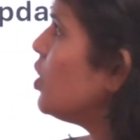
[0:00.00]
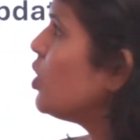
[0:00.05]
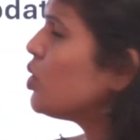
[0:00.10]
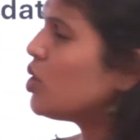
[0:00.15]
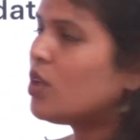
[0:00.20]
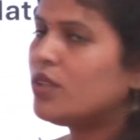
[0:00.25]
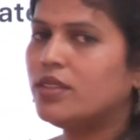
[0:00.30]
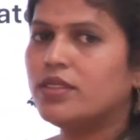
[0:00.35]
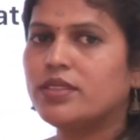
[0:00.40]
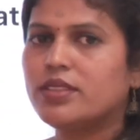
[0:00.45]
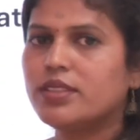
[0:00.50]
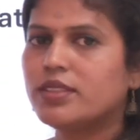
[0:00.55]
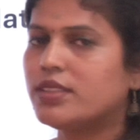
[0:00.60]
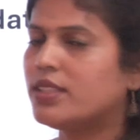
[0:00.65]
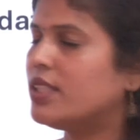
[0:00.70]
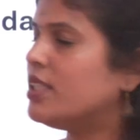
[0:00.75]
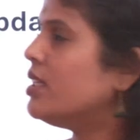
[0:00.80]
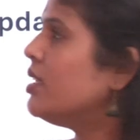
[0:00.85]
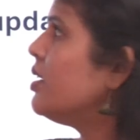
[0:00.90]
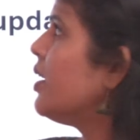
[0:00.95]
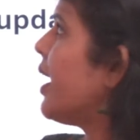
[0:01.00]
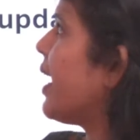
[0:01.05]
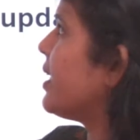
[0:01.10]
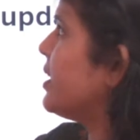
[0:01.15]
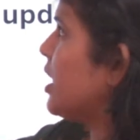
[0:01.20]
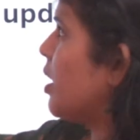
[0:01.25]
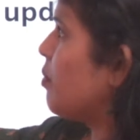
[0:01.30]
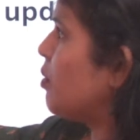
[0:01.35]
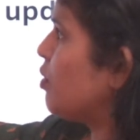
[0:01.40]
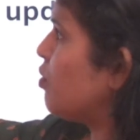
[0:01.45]
So this is the
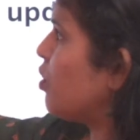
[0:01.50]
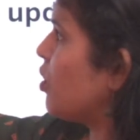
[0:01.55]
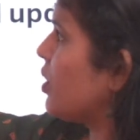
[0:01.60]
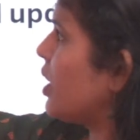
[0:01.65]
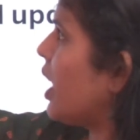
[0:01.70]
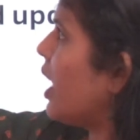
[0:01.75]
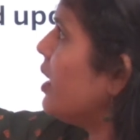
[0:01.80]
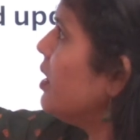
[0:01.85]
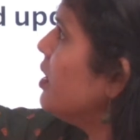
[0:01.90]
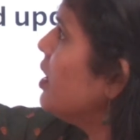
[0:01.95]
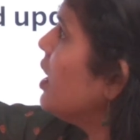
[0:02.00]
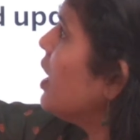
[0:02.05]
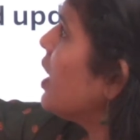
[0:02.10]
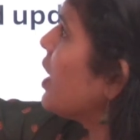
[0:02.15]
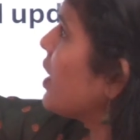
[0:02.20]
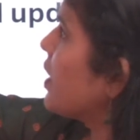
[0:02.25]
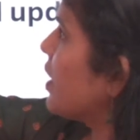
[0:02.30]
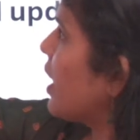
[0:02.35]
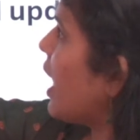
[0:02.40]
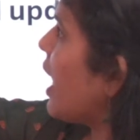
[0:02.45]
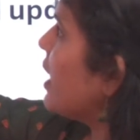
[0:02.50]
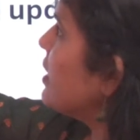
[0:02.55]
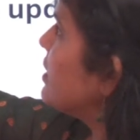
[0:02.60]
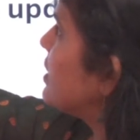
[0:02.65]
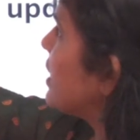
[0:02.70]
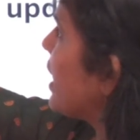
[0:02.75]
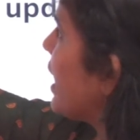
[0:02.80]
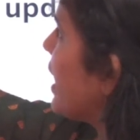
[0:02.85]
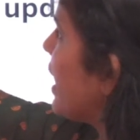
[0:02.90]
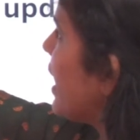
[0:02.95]
example for that.
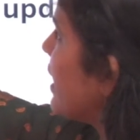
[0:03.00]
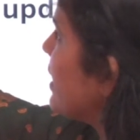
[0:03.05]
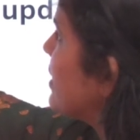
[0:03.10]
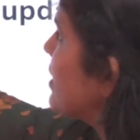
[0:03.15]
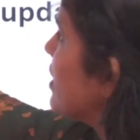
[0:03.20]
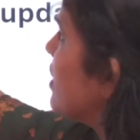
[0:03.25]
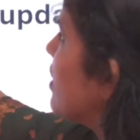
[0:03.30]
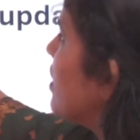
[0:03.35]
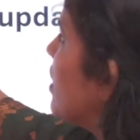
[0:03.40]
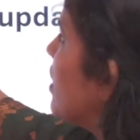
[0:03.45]
Grant, select,